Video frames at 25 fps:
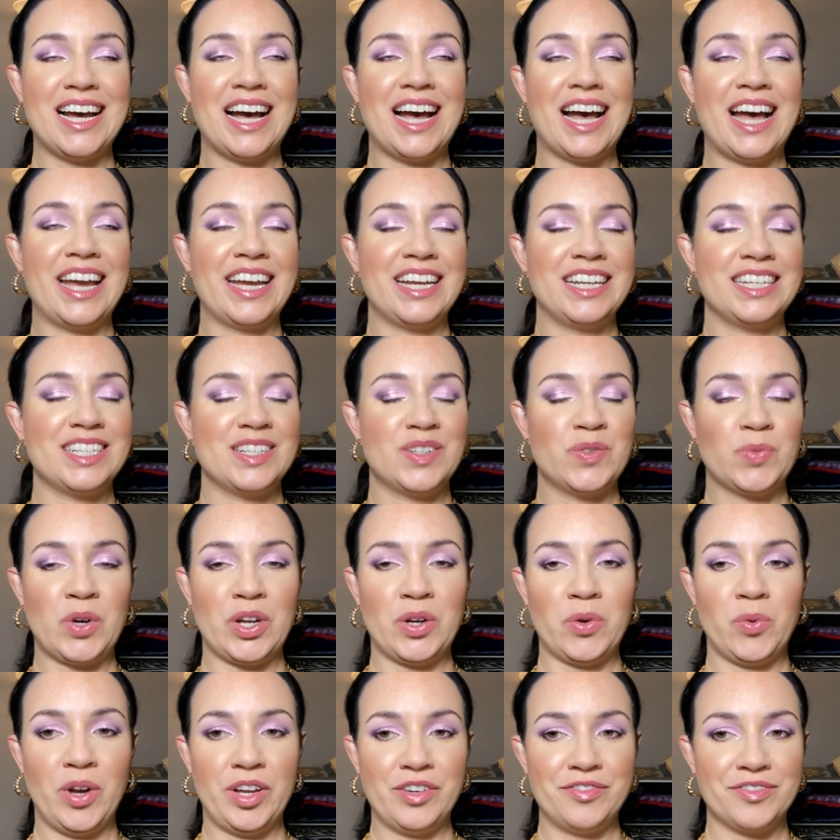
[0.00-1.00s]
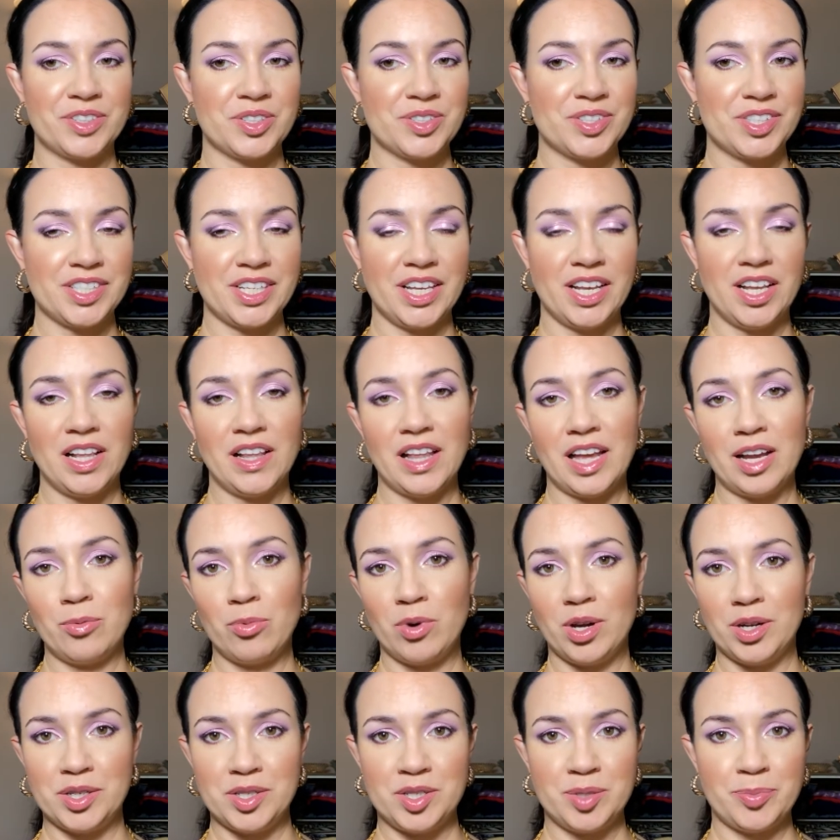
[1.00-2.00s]
I didn't want to wait for a sale. I
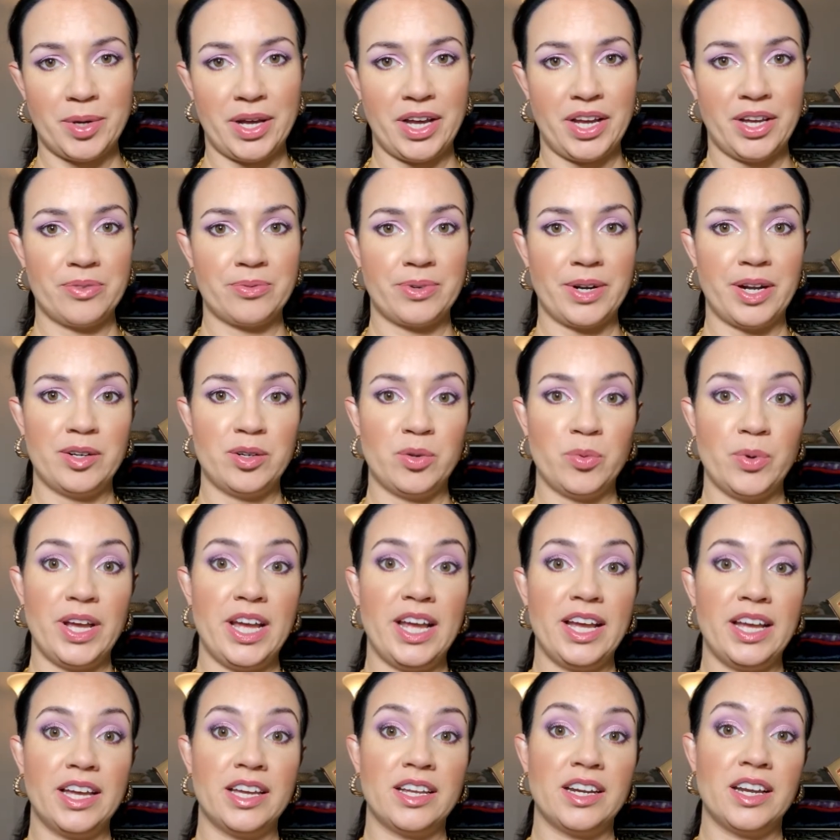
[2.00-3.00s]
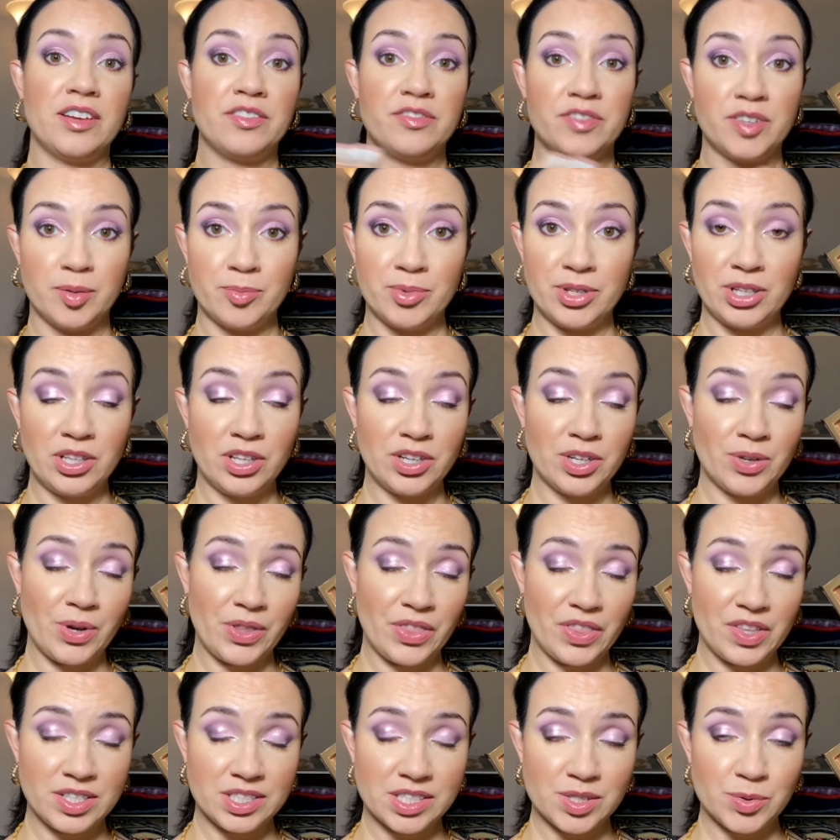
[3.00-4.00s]
wanted to buy it right away, and I filmed a look
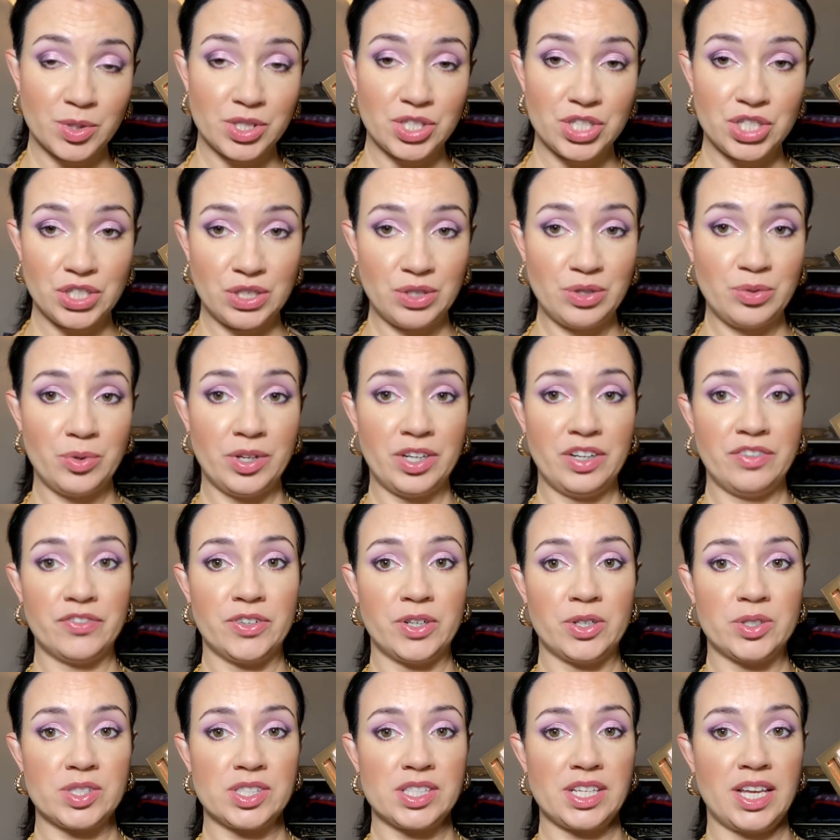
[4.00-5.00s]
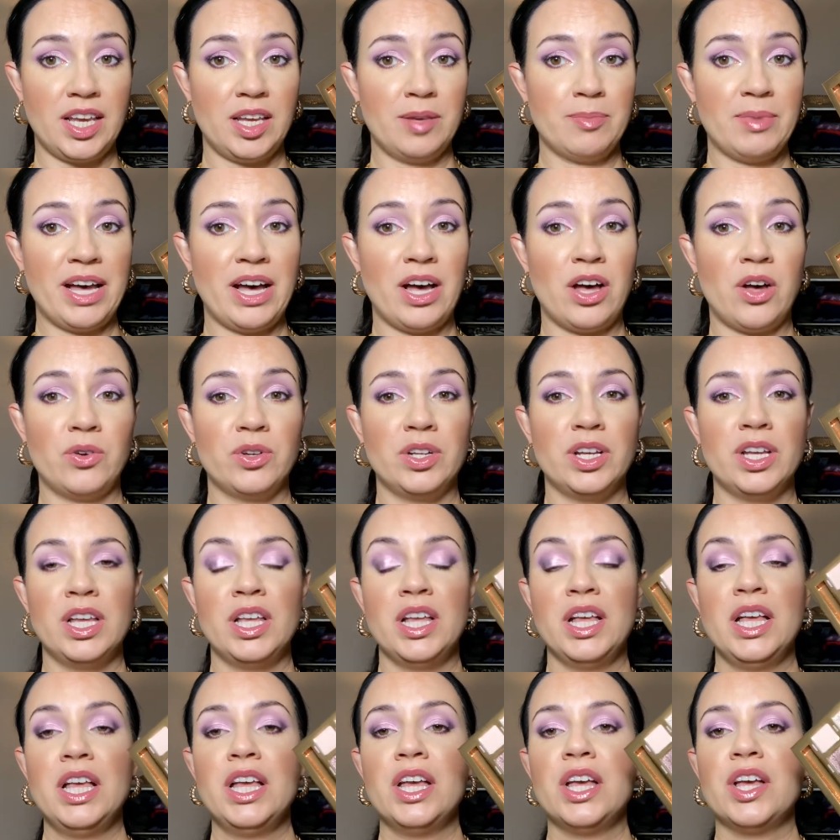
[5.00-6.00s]
with this one too when it first came out.
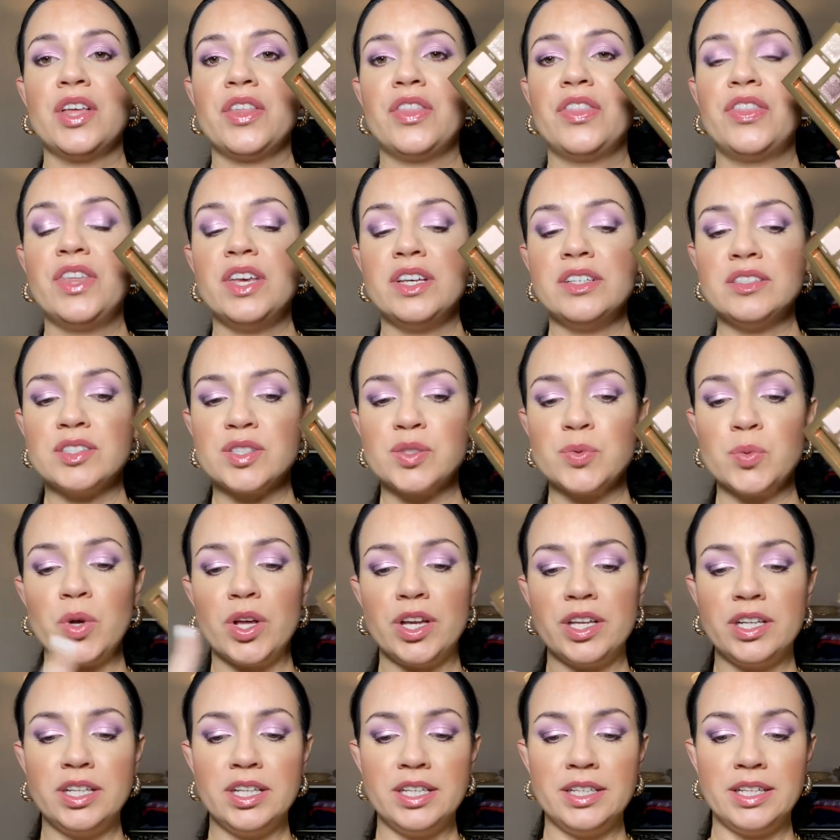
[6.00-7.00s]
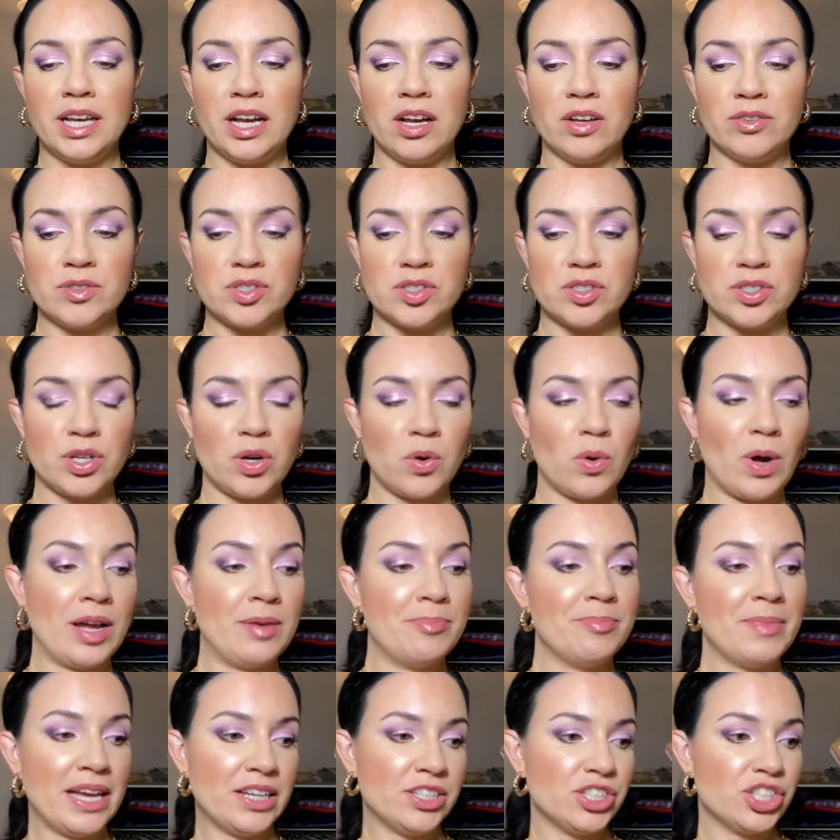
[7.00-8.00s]
This one, now, so I
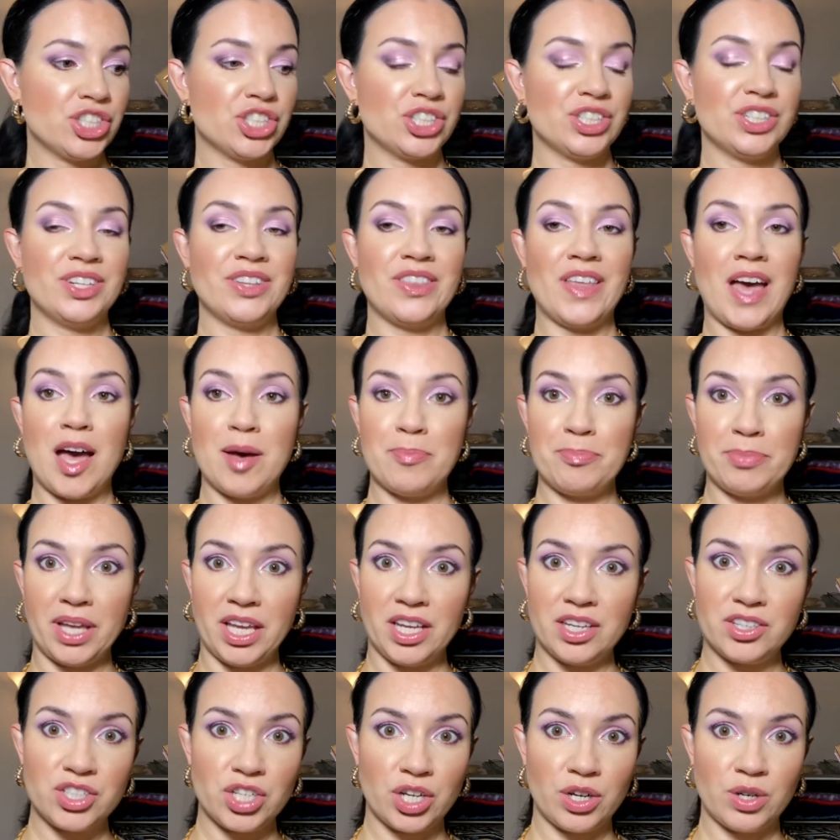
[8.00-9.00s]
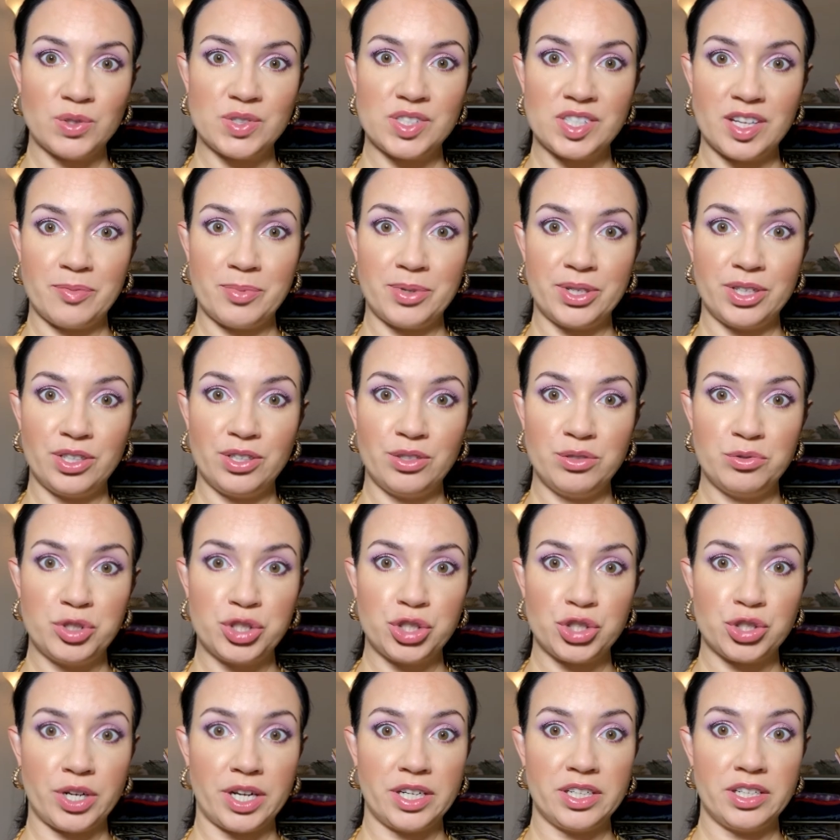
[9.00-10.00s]
mentioned that pink tones have been a huge
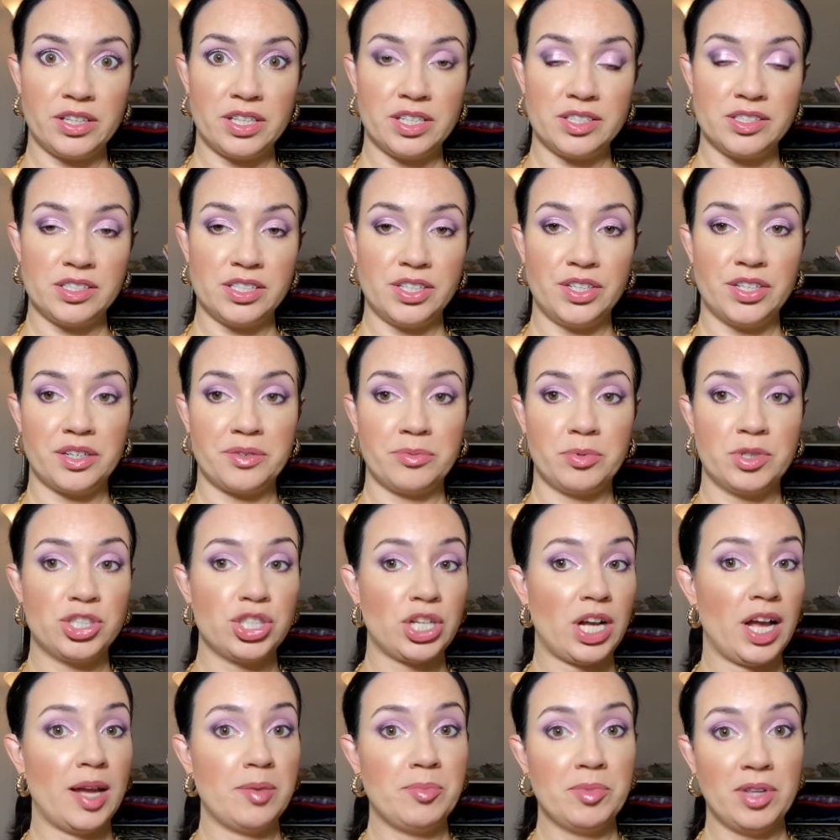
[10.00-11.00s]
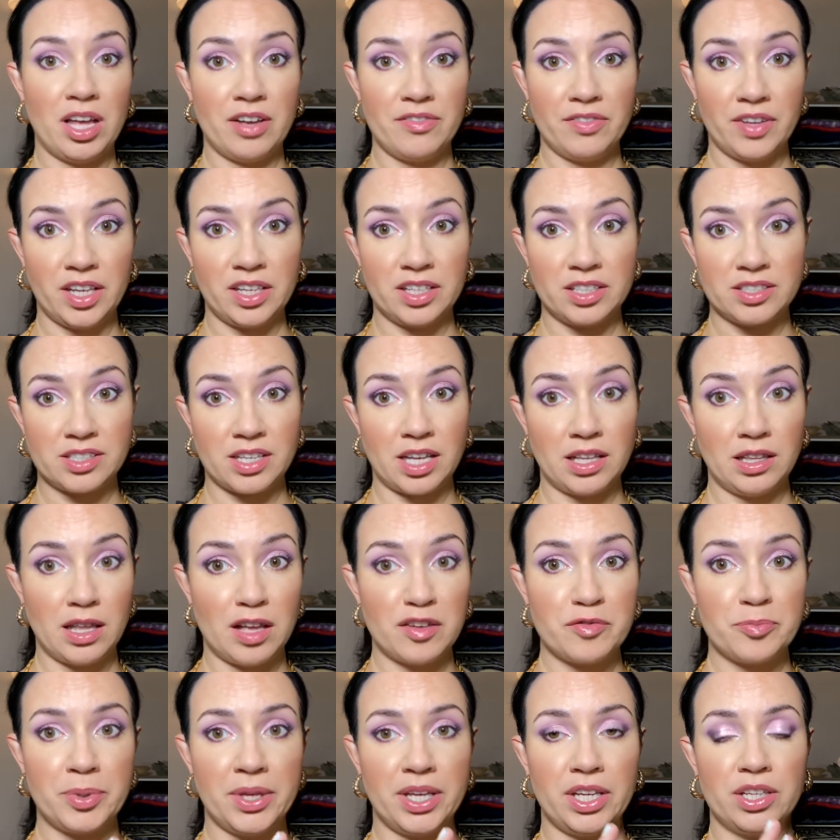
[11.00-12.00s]
trend this year, which I'm loving because I
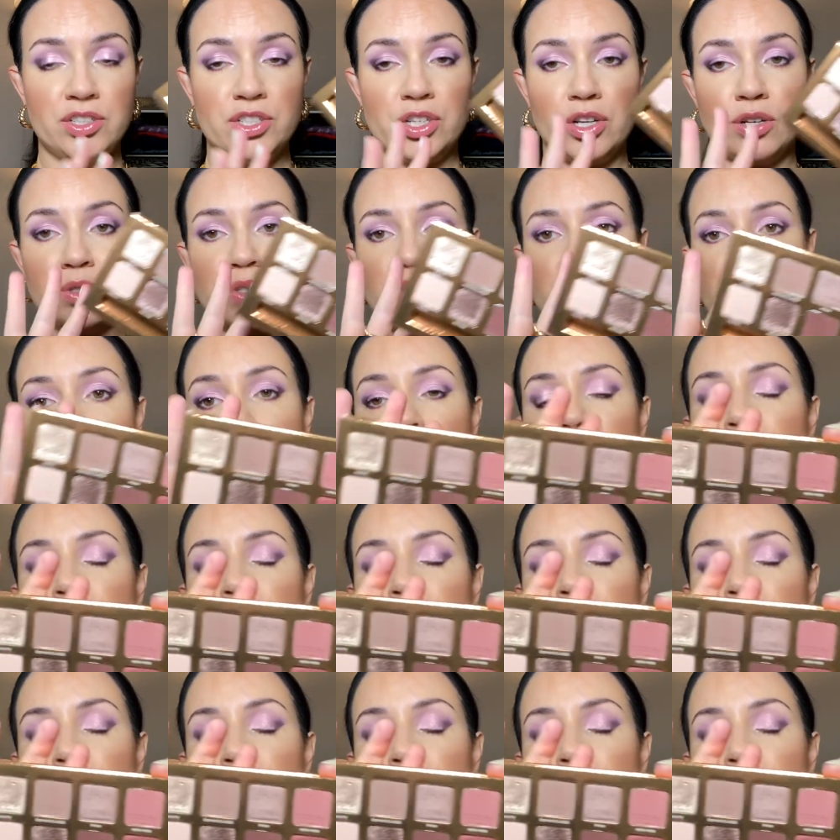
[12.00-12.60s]
love pink tones.